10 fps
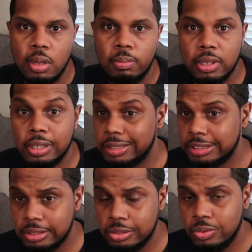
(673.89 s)
But I
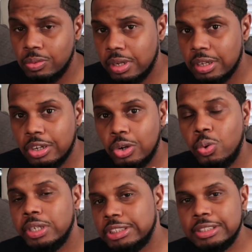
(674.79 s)
tell you what,
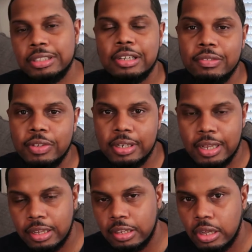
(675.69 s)
question of the
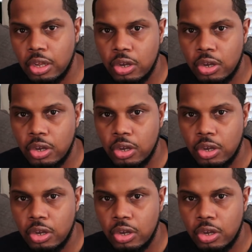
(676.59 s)
day.